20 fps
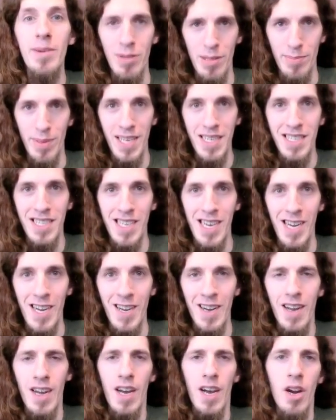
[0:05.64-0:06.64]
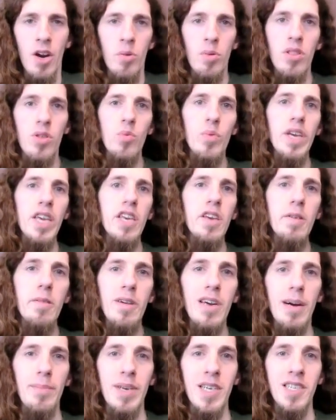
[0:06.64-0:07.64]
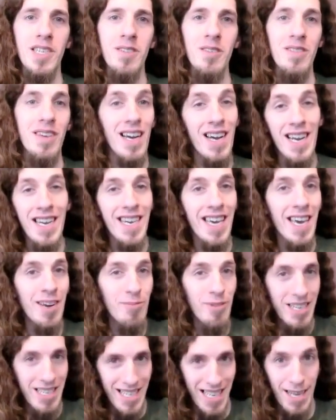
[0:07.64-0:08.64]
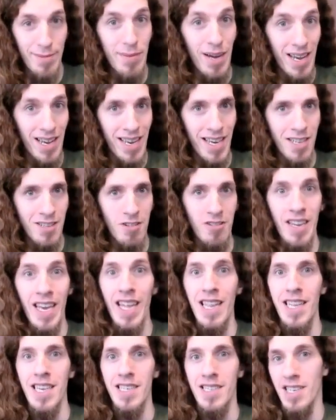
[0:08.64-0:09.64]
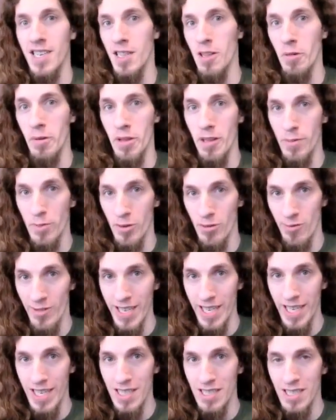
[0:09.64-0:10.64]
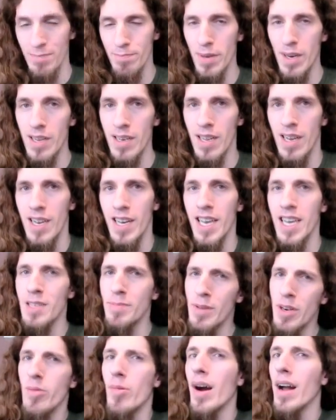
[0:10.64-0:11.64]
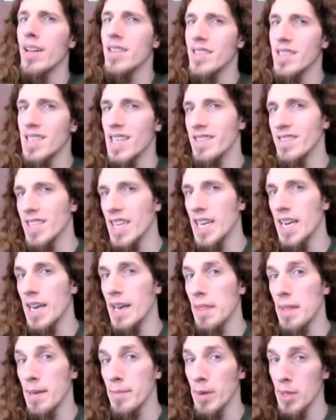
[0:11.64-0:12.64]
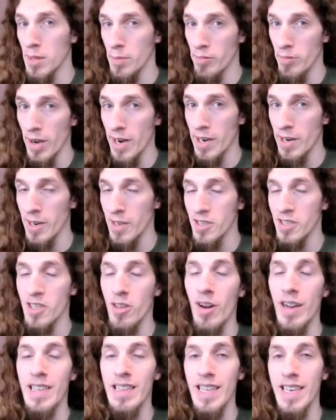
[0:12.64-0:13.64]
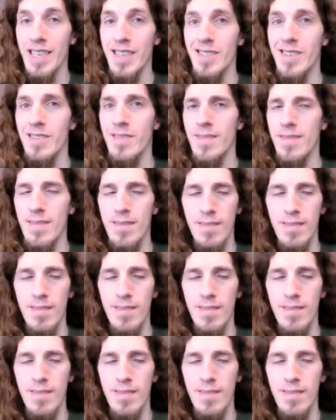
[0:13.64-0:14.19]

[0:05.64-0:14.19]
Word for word: with the best hair. With the Wii U coming soon, I can't wait to get my hands on Aliens Colonial Marines, but it's been a while since I've said anything about the Predator, so I'd like to...